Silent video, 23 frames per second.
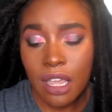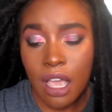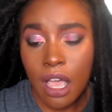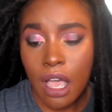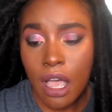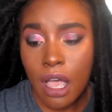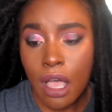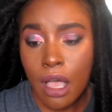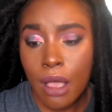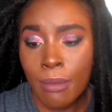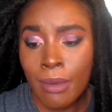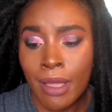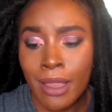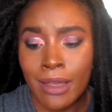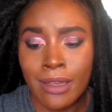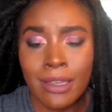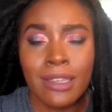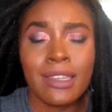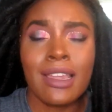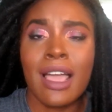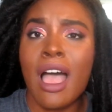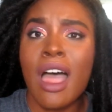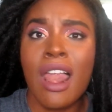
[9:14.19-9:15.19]

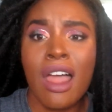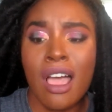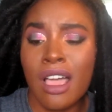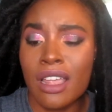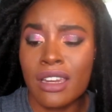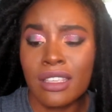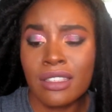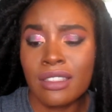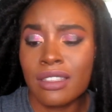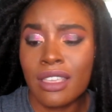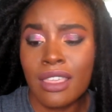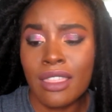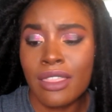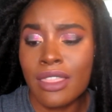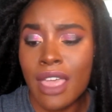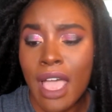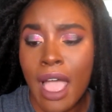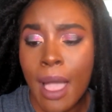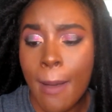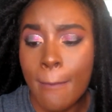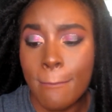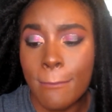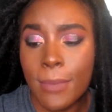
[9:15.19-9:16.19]
Not honestly
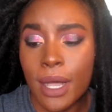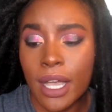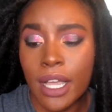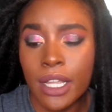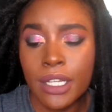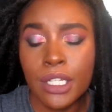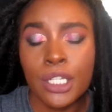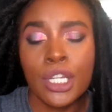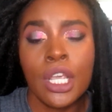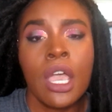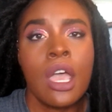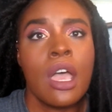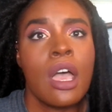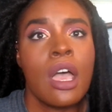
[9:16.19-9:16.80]
that much.